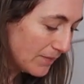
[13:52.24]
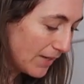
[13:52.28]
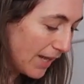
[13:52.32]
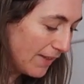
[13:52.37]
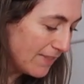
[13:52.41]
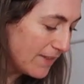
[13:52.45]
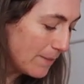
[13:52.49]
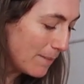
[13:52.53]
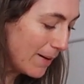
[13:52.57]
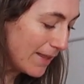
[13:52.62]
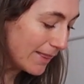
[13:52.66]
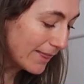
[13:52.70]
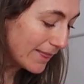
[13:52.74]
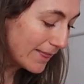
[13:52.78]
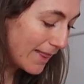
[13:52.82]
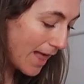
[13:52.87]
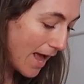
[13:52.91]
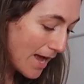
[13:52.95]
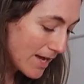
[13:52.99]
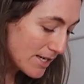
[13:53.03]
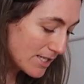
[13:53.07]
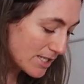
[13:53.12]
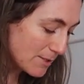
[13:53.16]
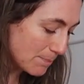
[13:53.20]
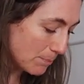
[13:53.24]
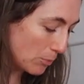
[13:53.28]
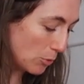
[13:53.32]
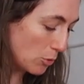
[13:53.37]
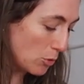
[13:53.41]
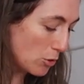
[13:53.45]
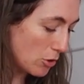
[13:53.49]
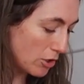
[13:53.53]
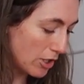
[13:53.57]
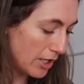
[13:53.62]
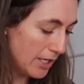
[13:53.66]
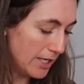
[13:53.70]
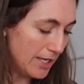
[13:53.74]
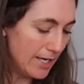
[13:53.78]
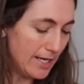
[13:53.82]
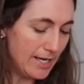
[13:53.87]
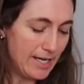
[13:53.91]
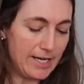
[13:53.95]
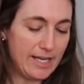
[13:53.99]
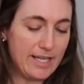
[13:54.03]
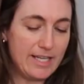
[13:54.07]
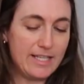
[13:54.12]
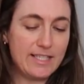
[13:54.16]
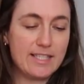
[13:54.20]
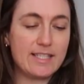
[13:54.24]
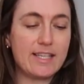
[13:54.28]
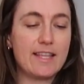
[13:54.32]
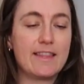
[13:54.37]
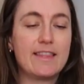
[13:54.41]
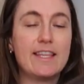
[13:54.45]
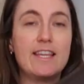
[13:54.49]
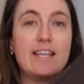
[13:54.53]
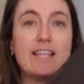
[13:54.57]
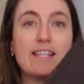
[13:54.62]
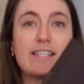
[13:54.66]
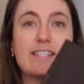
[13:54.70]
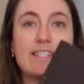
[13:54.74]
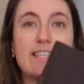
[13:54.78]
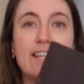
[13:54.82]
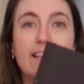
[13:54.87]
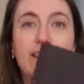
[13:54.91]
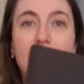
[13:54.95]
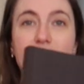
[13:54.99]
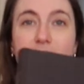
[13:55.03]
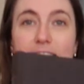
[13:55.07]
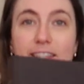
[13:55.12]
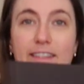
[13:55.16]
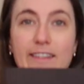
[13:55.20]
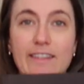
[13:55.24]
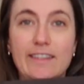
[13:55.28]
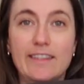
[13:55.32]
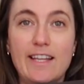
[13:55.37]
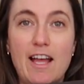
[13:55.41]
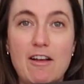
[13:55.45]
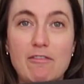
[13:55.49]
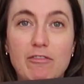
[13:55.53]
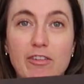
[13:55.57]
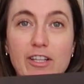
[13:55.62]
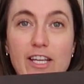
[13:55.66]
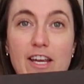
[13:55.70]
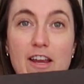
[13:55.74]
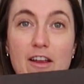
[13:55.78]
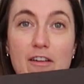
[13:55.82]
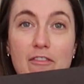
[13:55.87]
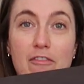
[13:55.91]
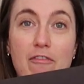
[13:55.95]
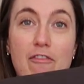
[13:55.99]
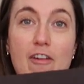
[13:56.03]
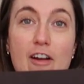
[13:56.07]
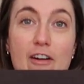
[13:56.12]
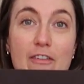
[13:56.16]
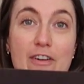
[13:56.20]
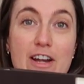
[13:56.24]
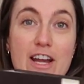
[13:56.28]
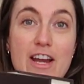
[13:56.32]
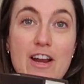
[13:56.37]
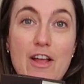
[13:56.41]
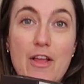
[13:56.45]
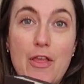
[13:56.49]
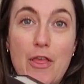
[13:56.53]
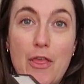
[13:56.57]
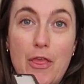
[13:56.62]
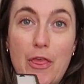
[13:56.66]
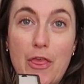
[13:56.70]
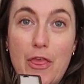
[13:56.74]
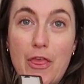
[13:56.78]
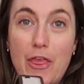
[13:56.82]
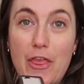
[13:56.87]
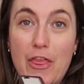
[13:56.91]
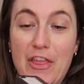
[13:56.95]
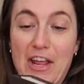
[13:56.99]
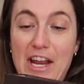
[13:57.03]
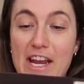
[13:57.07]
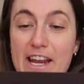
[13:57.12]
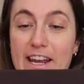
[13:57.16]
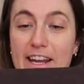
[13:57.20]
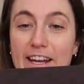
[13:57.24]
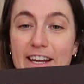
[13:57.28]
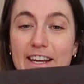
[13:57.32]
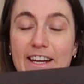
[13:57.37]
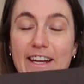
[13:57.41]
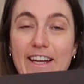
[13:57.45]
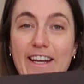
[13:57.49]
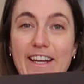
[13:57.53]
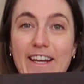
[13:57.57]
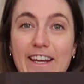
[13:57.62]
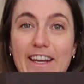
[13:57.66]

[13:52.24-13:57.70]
And then my last book is this lovely, very thick,